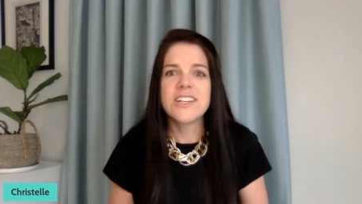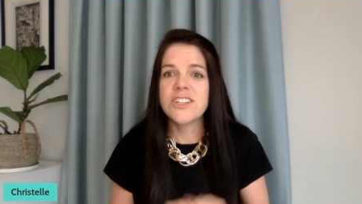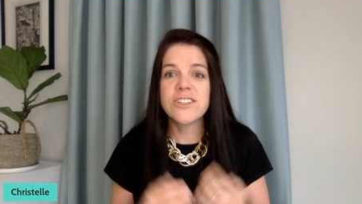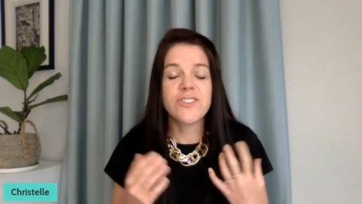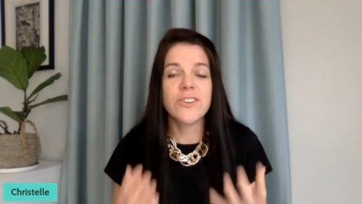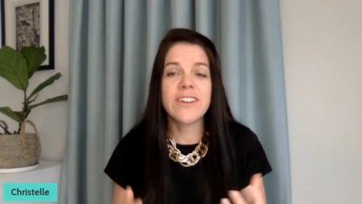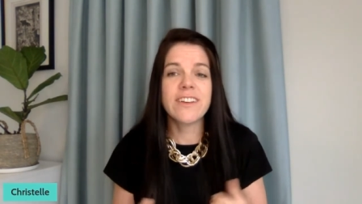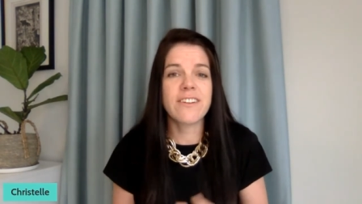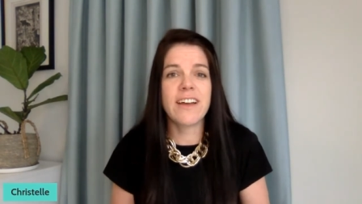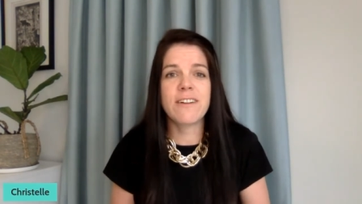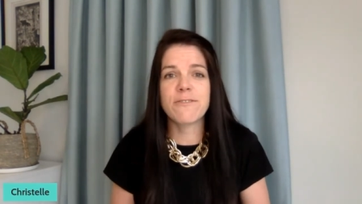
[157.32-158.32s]
she's joined the
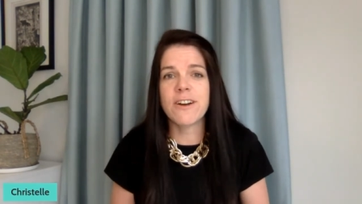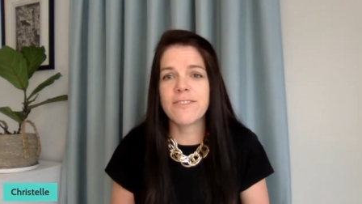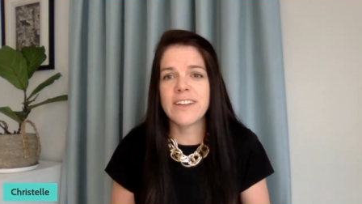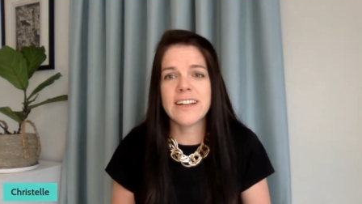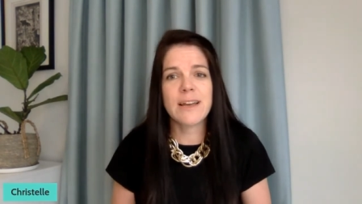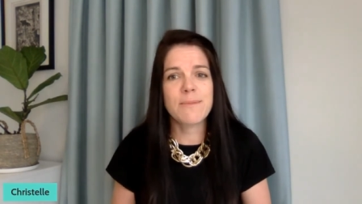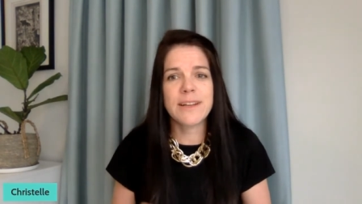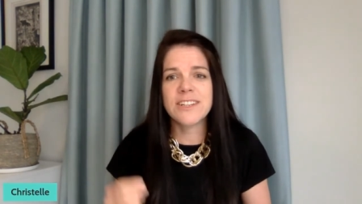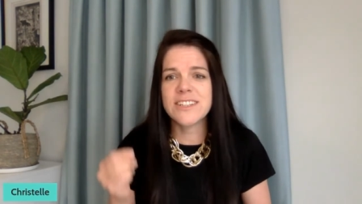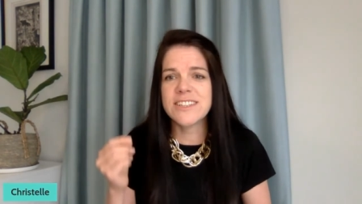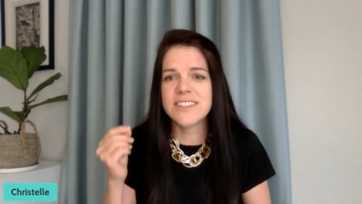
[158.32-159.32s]
Creative Crafting Club
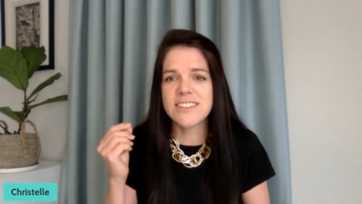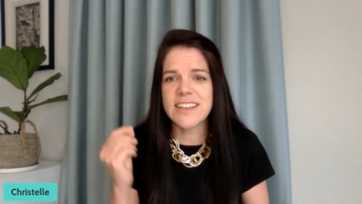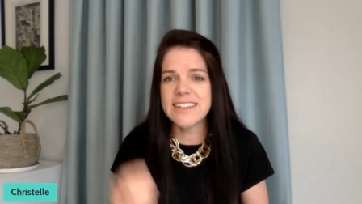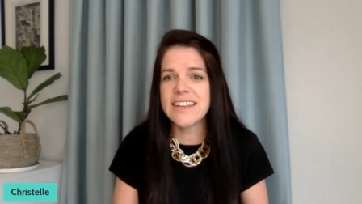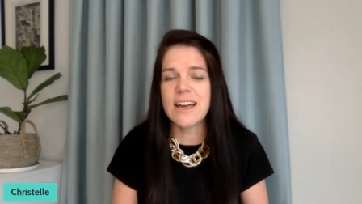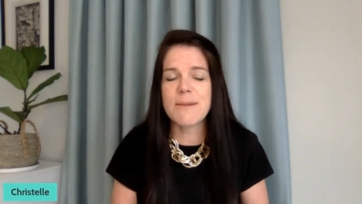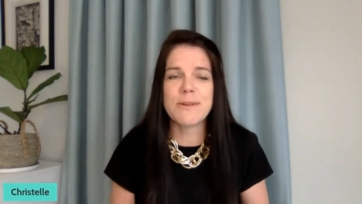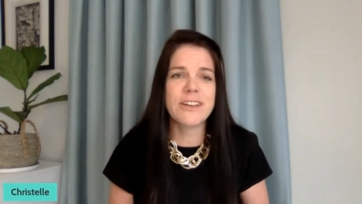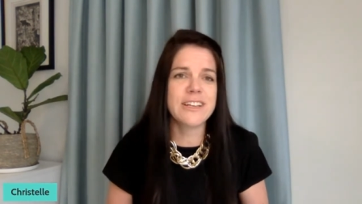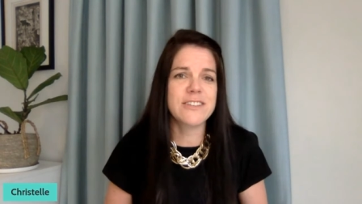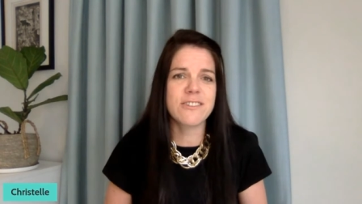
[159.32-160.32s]
and she's setting up her
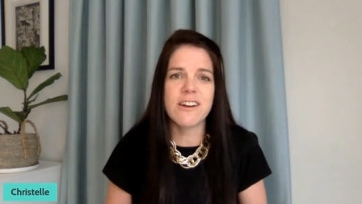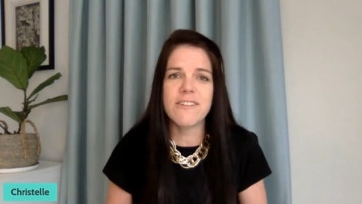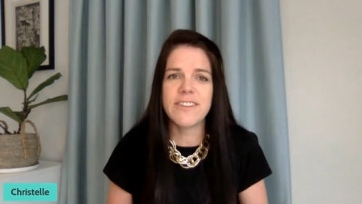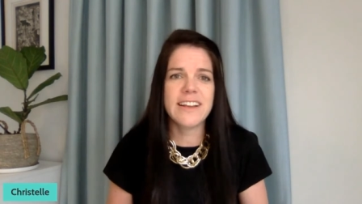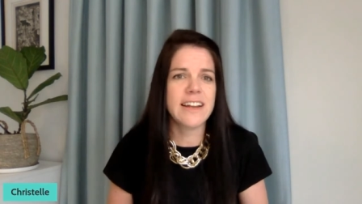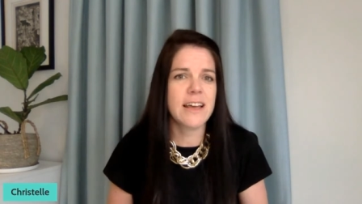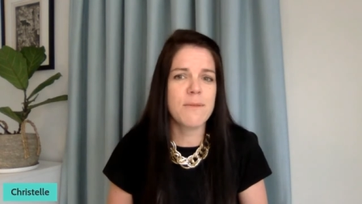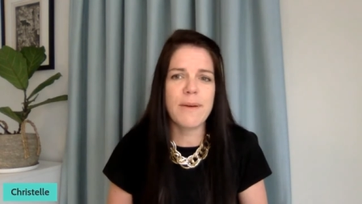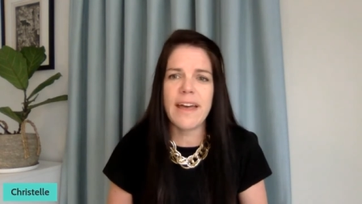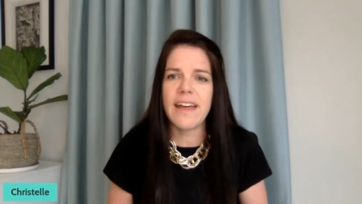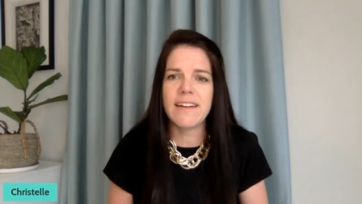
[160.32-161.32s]
kids crafting club
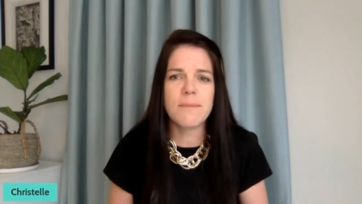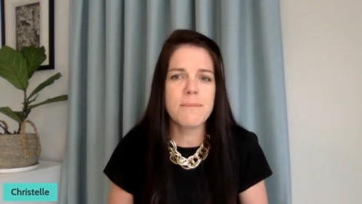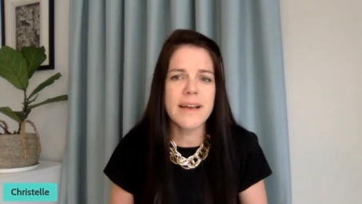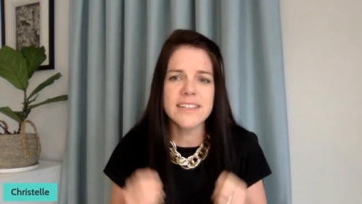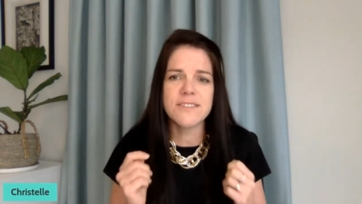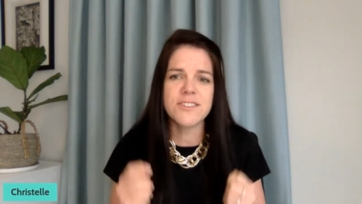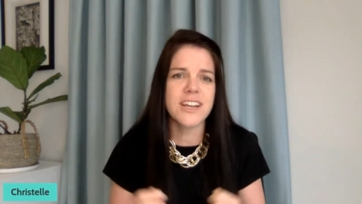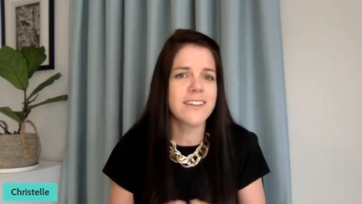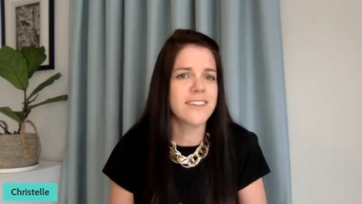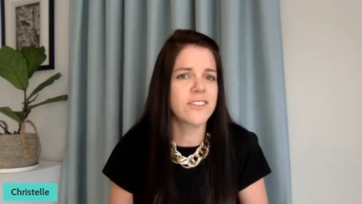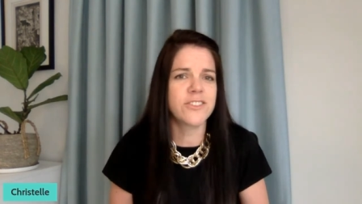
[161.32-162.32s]
and a massive
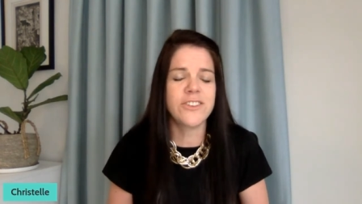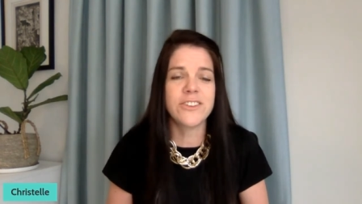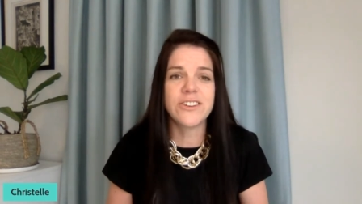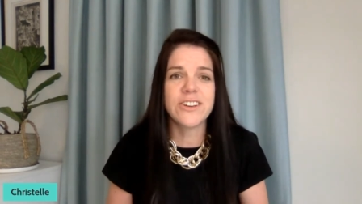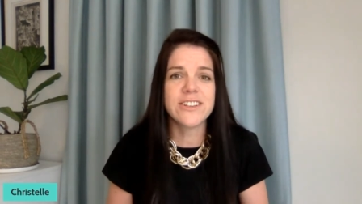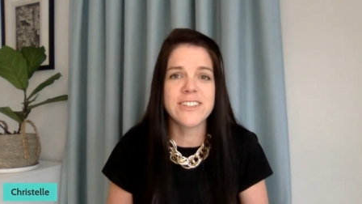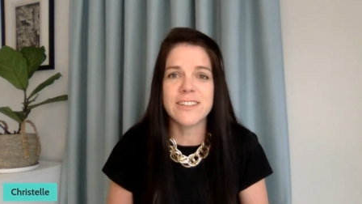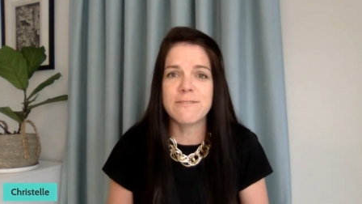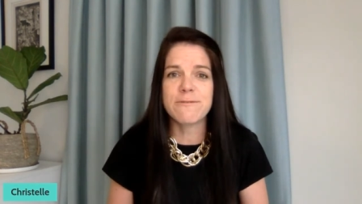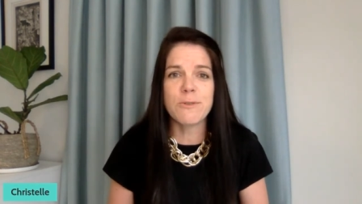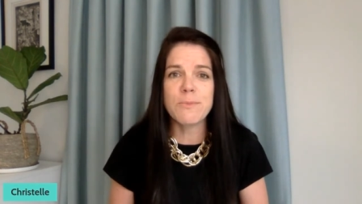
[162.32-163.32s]
shout out to you Kirsty
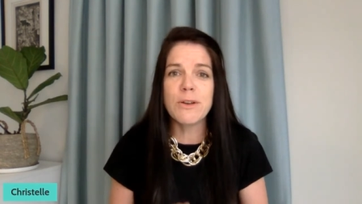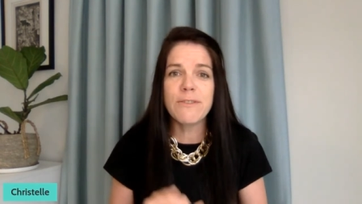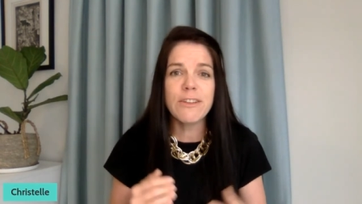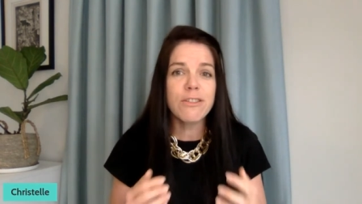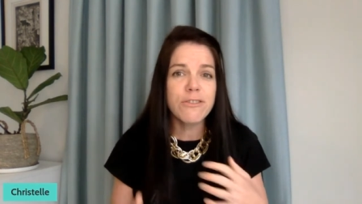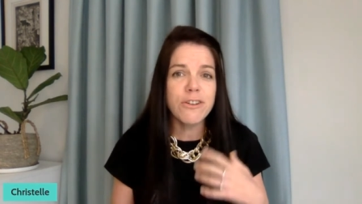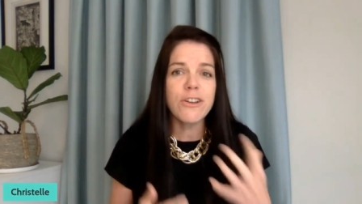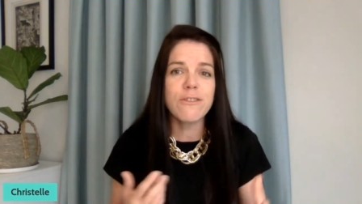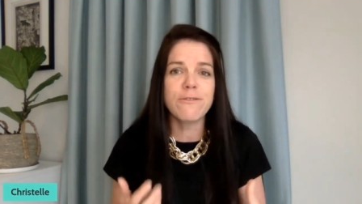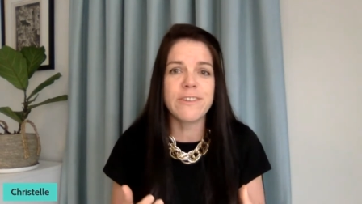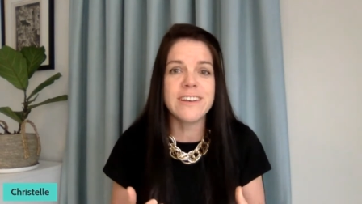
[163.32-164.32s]
for moving through
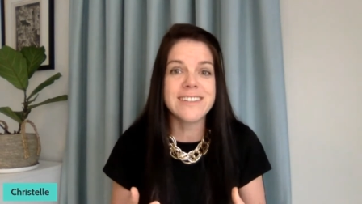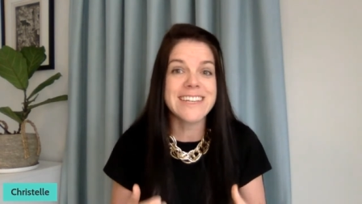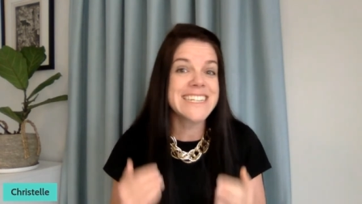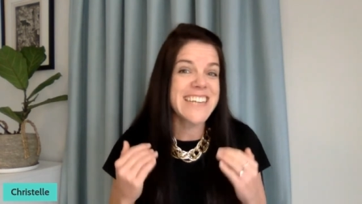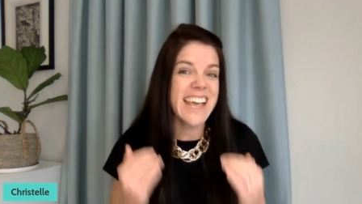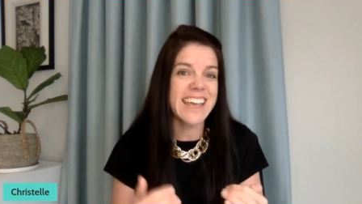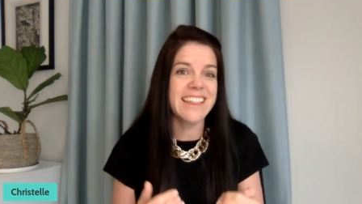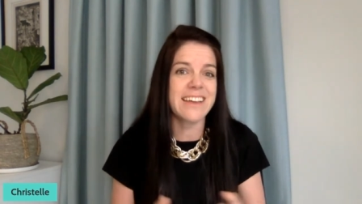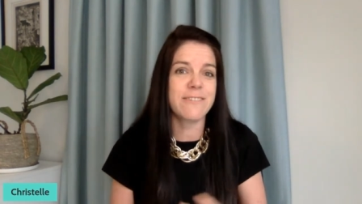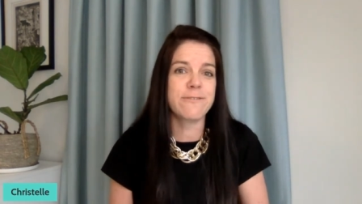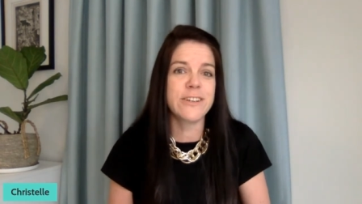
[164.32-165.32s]
your fears and taking
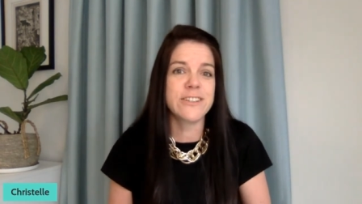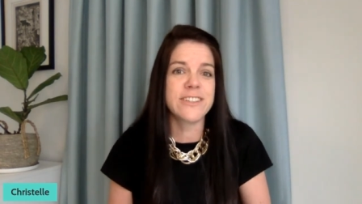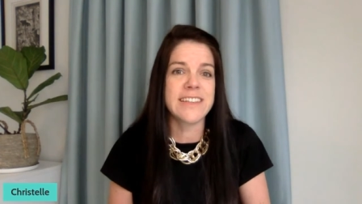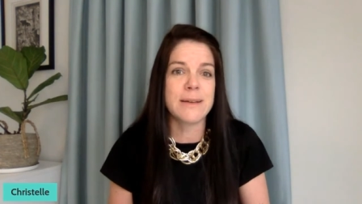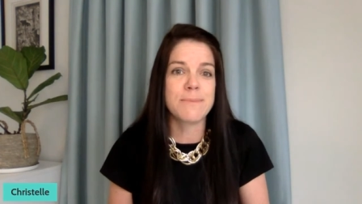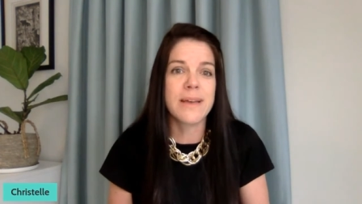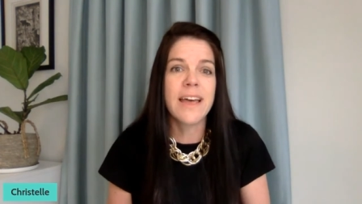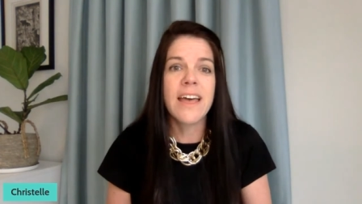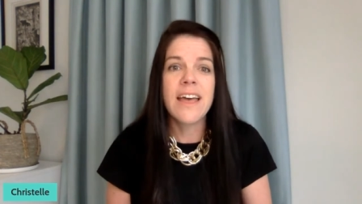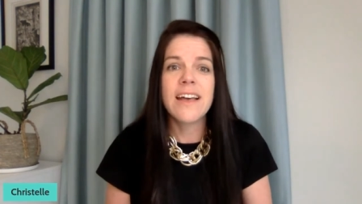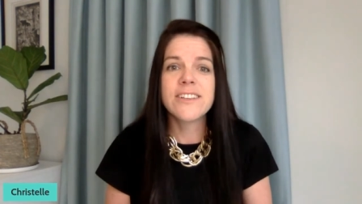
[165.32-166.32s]
that first step.
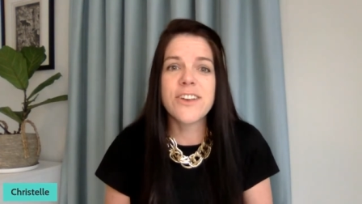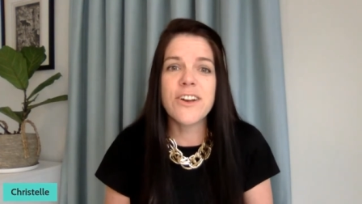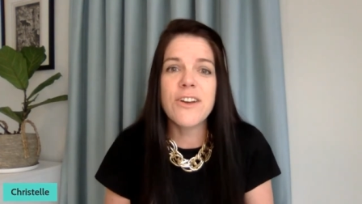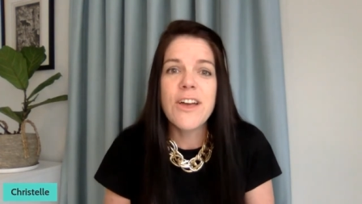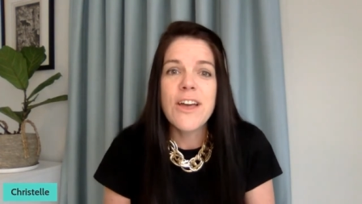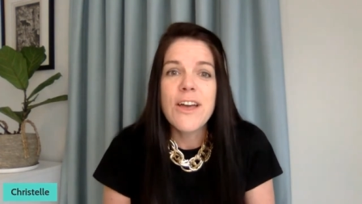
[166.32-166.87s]
So